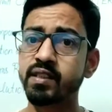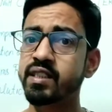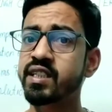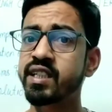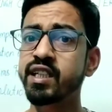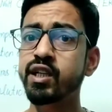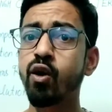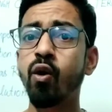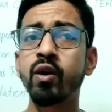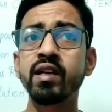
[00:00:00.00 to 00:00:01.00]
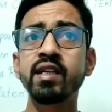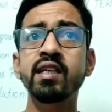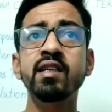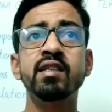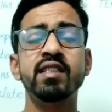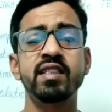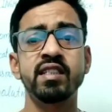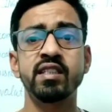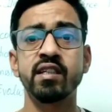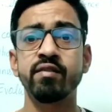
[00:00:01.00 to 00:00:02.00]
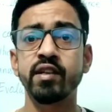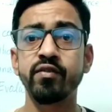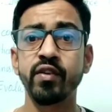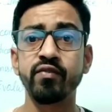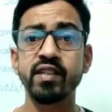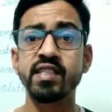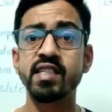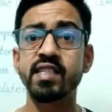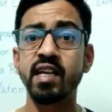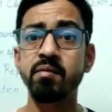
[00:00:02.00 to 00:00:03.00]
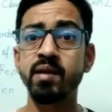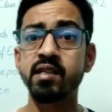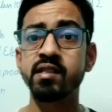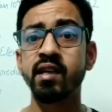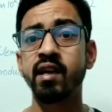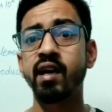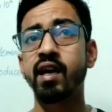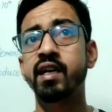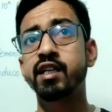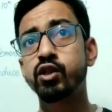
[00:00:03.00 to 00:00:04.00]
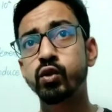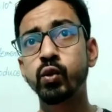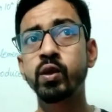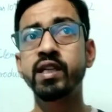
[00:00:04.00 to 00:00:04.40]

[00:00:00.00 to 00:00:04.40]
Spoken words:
he only discovered 56 elements, and he told